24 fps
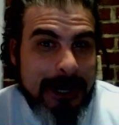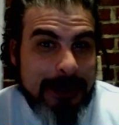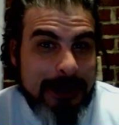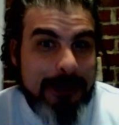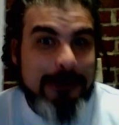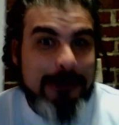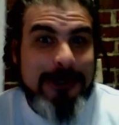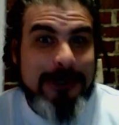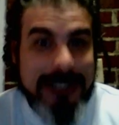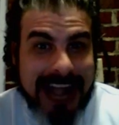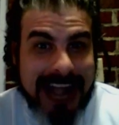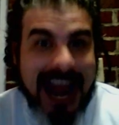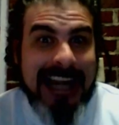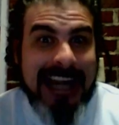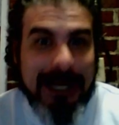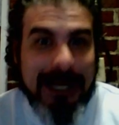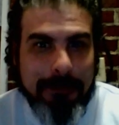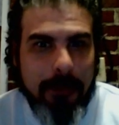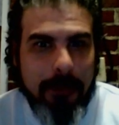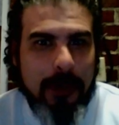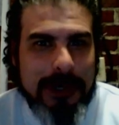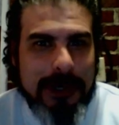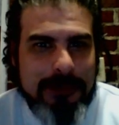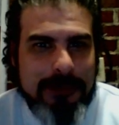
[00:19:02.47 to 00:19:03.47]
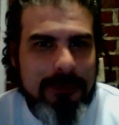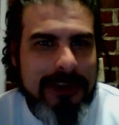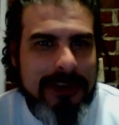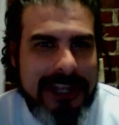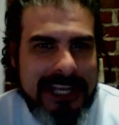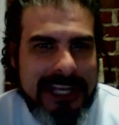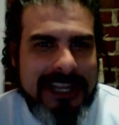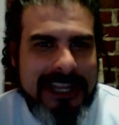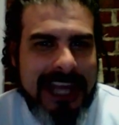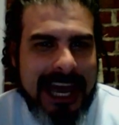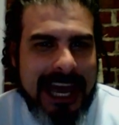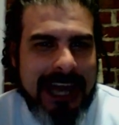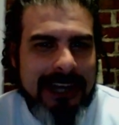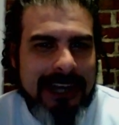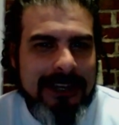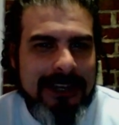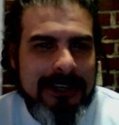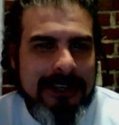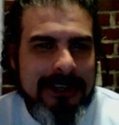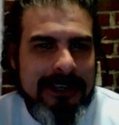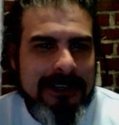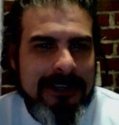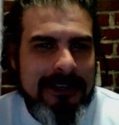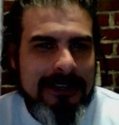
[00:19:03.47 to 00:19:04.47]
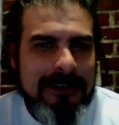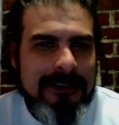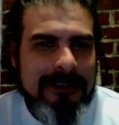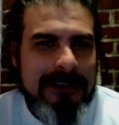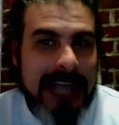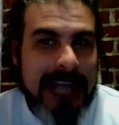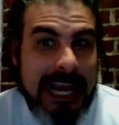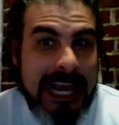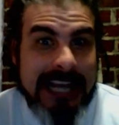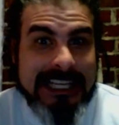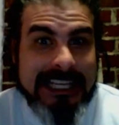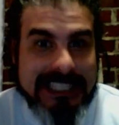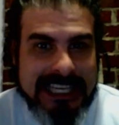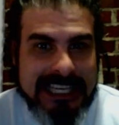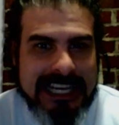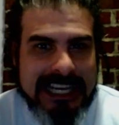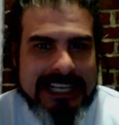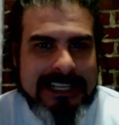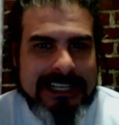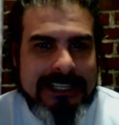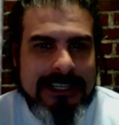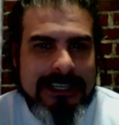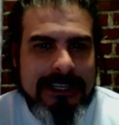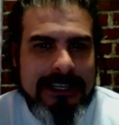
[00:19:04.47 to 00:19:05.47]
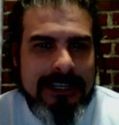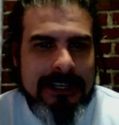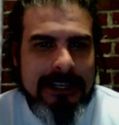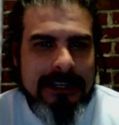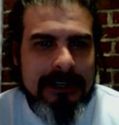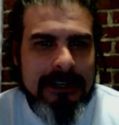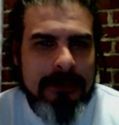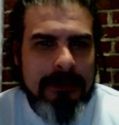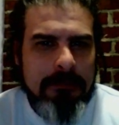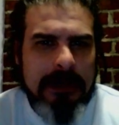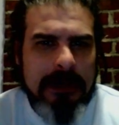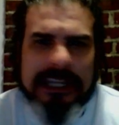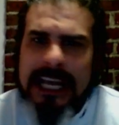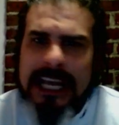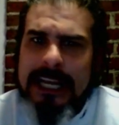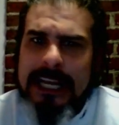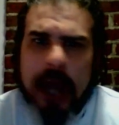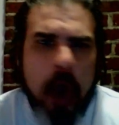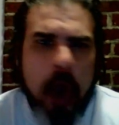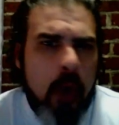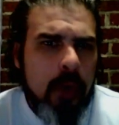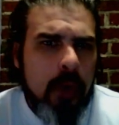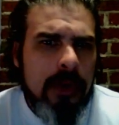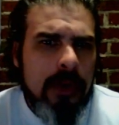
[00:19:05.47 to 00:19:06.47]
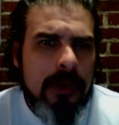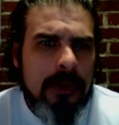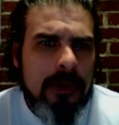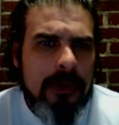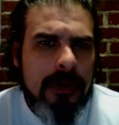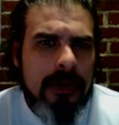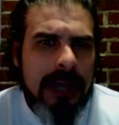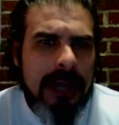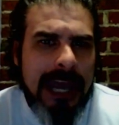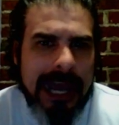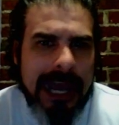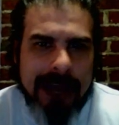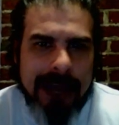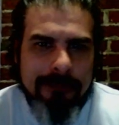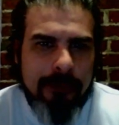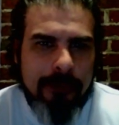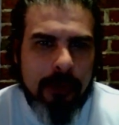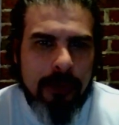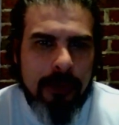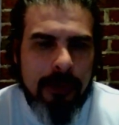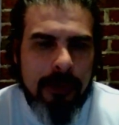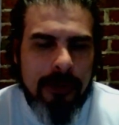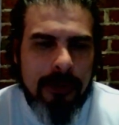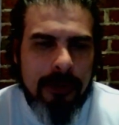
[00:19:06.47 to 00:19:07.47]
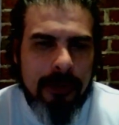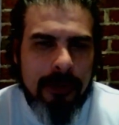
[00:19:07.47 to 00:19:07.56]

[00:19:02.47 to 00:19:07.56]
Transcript: there are static points within that. They exist, but they don't ever